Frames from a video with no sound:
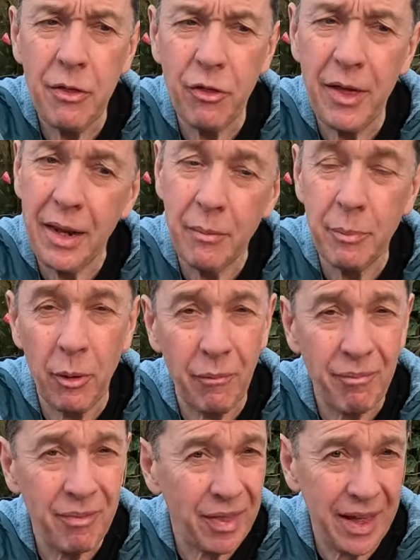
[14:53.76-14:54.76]
thin, but
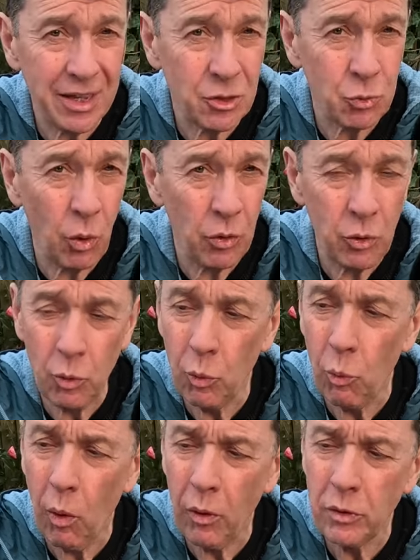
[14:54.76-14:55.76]
That's what you
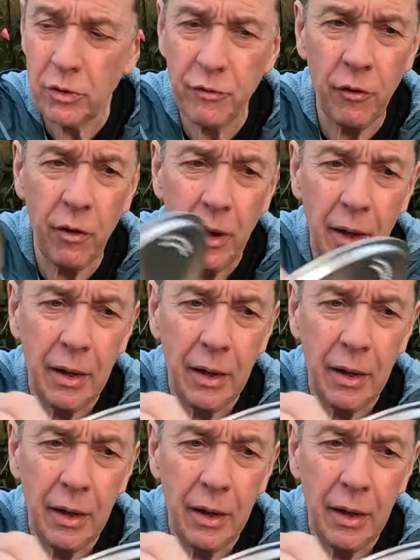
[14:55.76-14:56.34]
want for